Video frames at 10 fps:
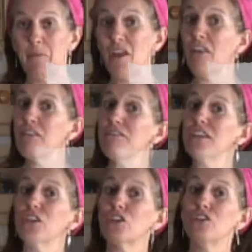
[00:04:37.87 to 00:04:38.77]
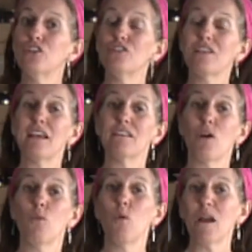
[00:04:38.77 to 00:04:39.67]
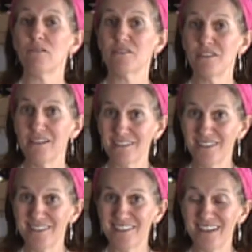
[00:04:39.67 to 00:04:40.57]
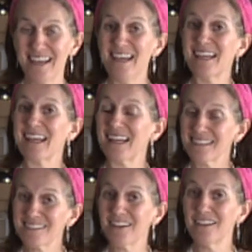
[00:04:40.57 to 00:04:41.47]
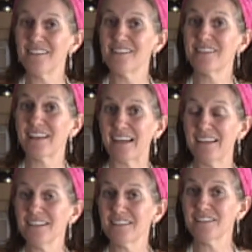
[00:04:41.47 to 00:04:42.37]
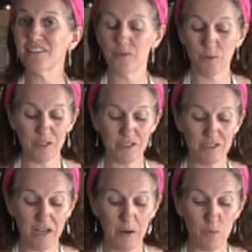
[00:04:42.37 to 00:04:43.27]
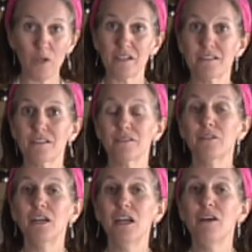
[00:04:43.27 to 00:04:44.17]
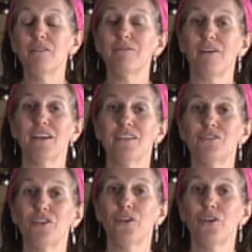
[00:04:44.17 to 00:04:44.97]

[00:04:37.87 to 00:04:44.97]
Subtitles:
The other thing you can use is a well-seasoned cast iron skillet, which works fine